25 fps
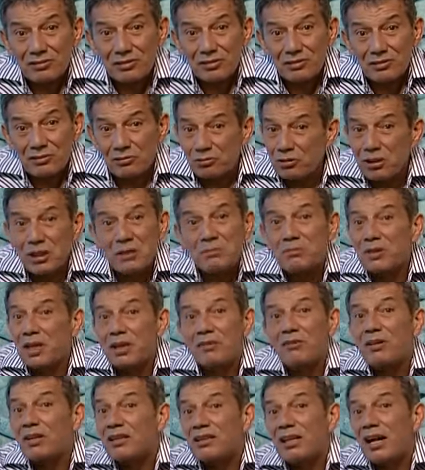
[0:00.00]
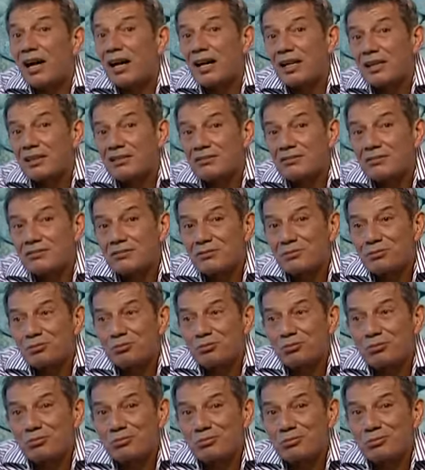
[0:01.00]
Dream never die,
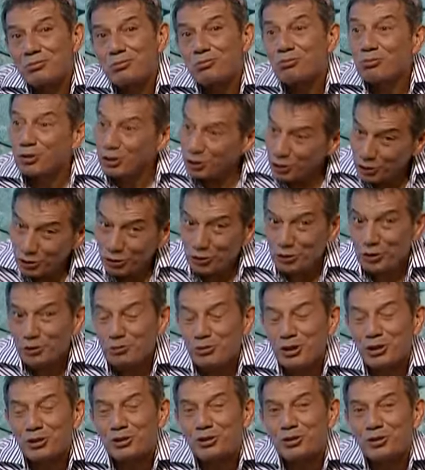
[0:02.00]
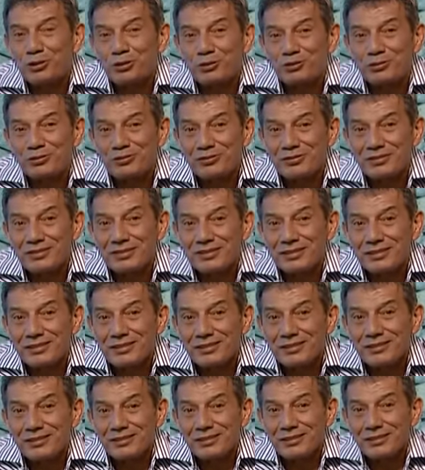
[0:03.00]
but the dreamer do.
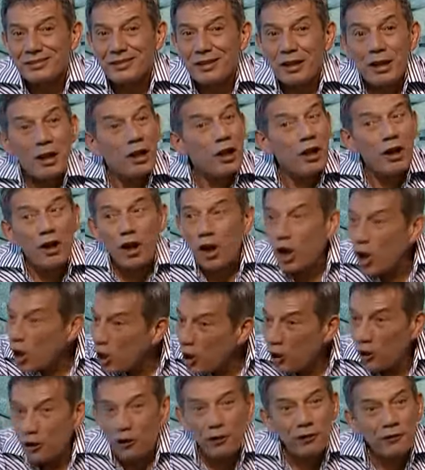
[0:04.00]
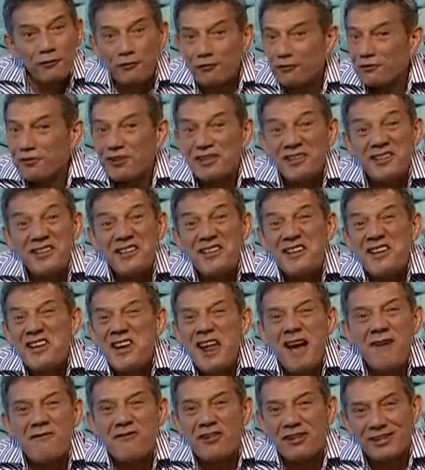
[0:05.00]
Love
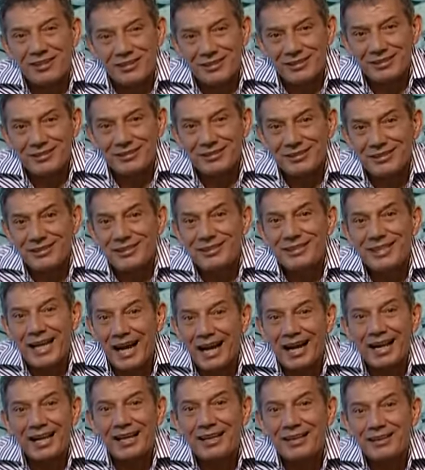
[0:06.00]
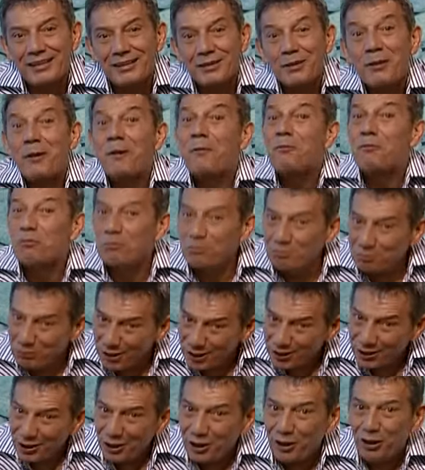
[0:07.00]
never die,
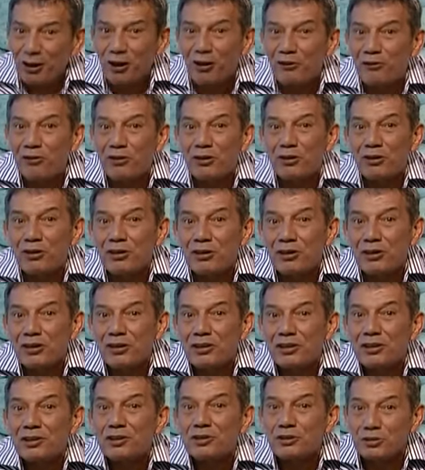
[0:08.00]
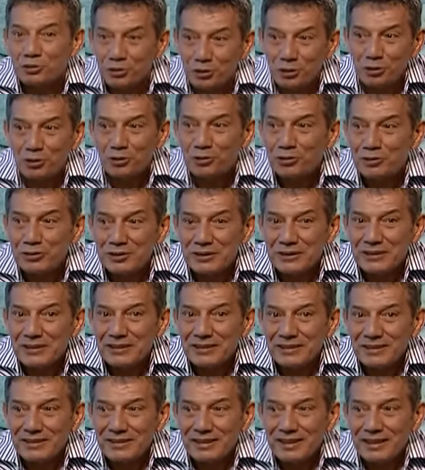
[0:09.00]
but the lover do.
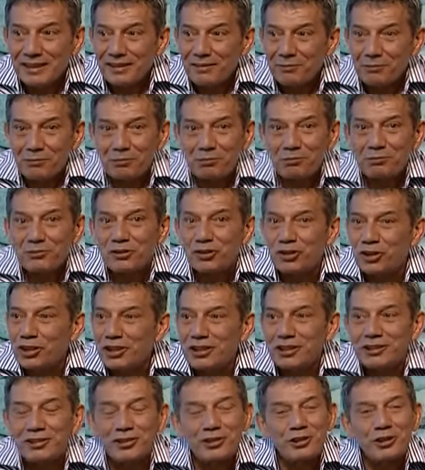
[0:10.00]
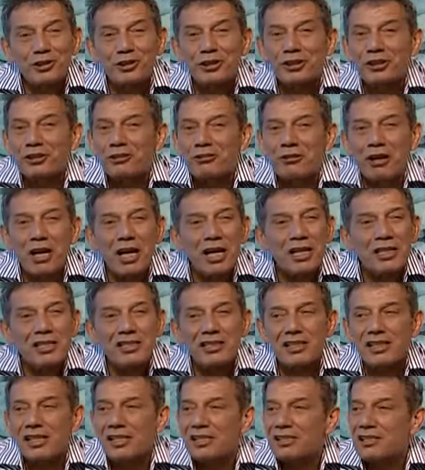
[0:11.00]
Jesus
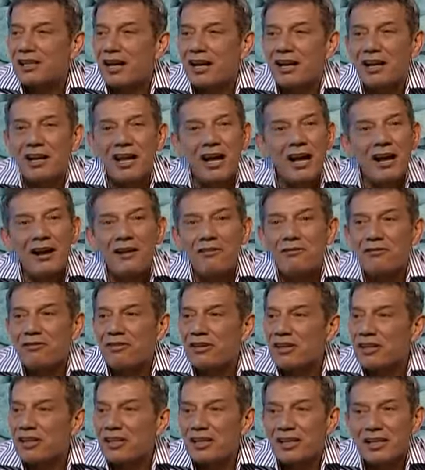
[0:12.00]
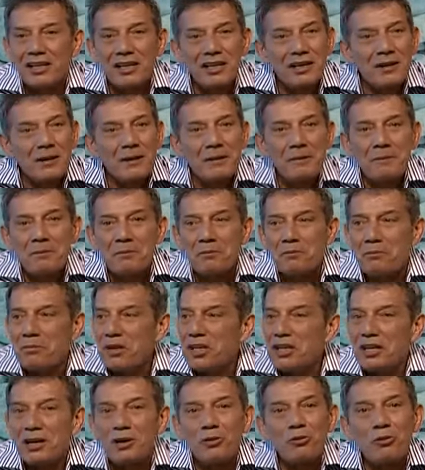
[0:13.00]
Christ is alive.
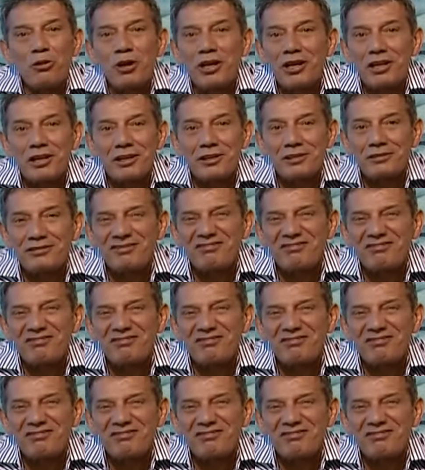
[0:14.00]
Be a winner.